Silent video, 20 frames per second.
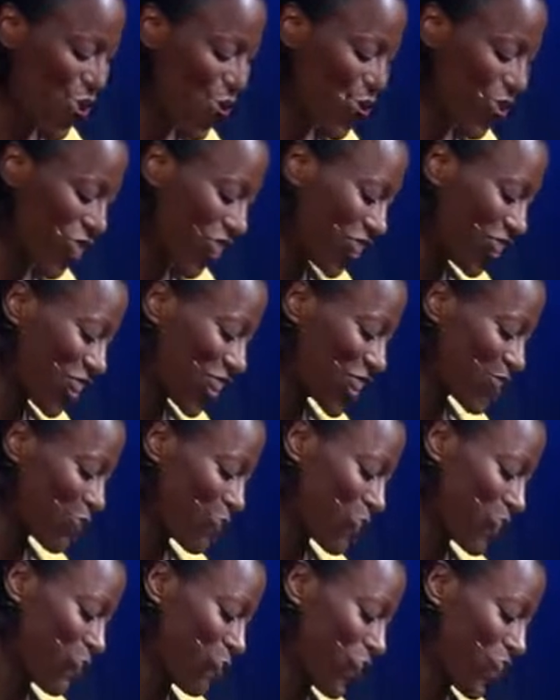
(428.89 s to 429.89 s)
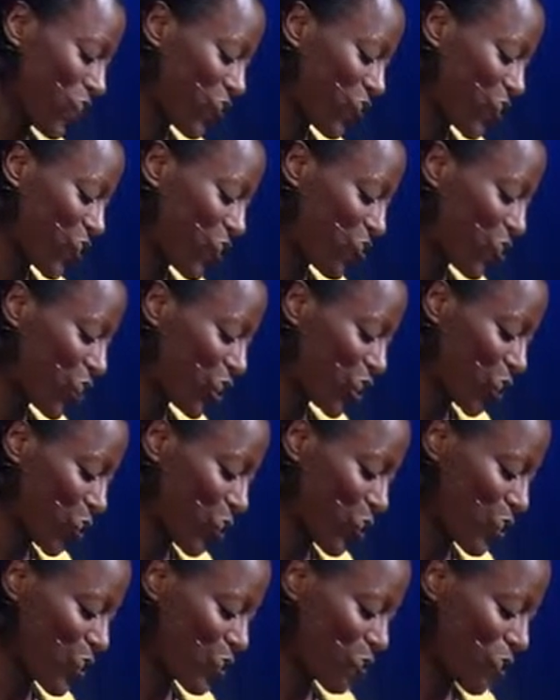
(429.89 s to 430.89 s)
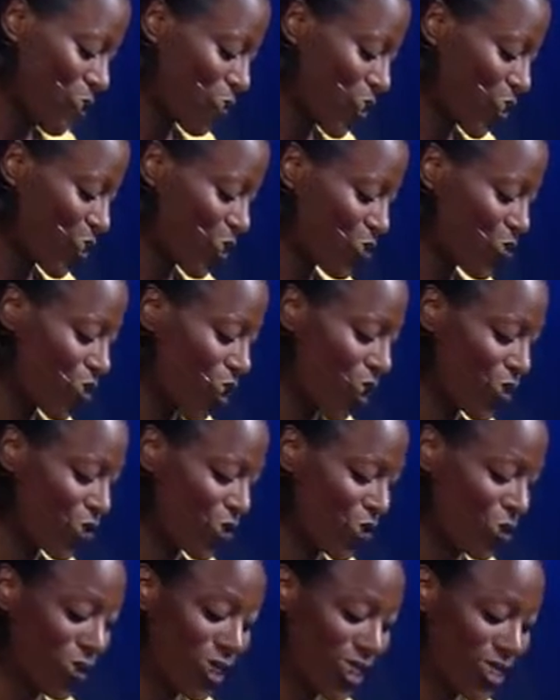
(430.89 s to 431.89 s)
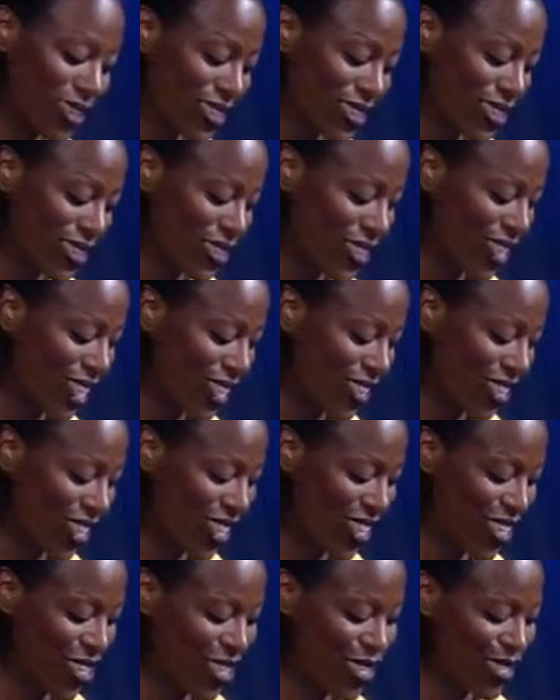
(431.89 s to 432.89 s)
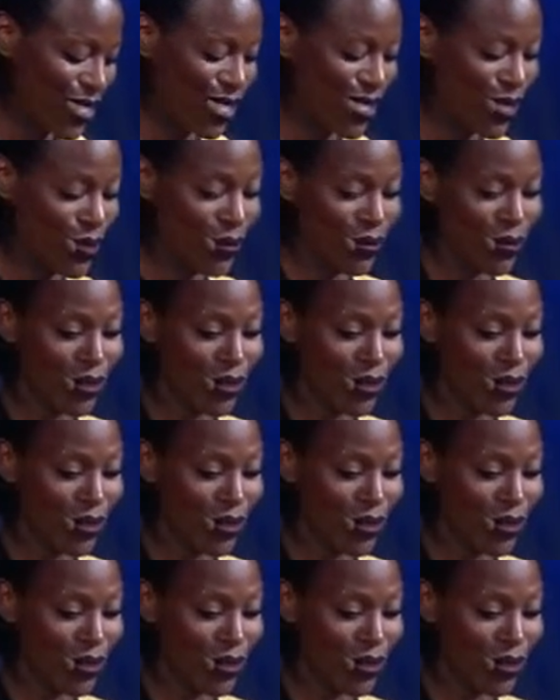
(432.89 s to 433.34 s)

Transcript: with adjustments made for the rituals my mother brought from London and Lagos.